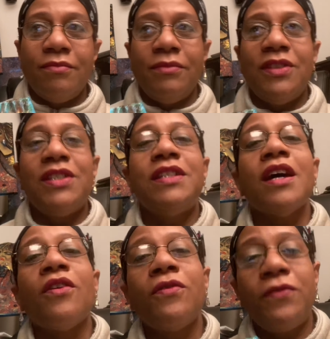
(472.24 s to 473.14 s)

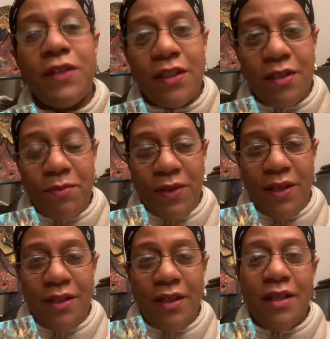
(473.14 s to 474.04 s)

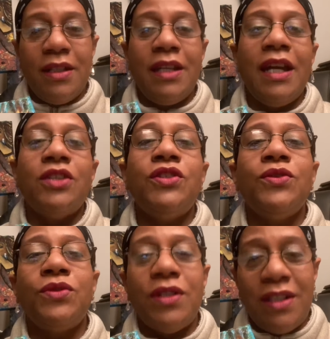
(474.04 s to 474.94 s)
self-discipline to get
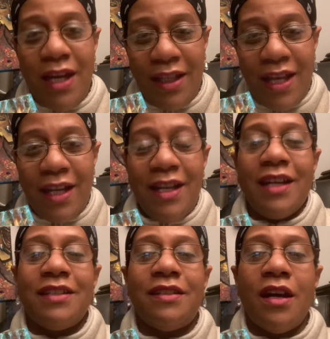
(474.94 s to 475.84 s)
you to take that
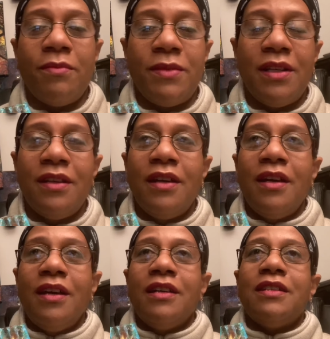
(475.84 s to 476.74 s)
next step,
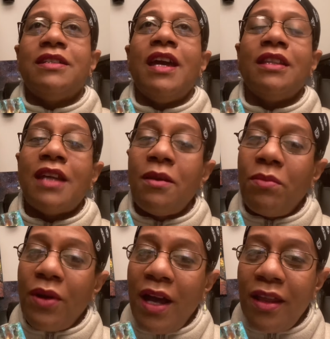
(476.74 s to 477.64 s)
to take that
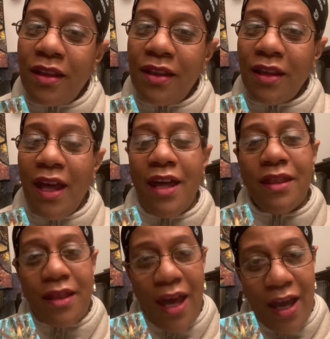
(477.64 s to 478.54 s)
breath,
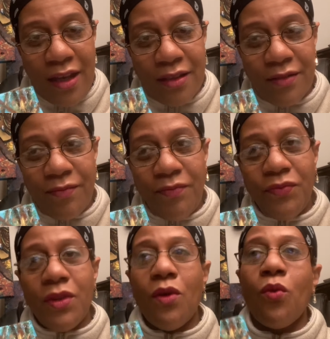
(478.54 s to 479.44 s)
and then
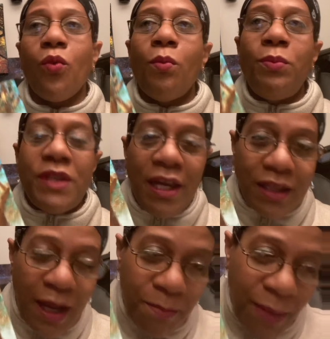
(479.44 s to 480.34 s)
take that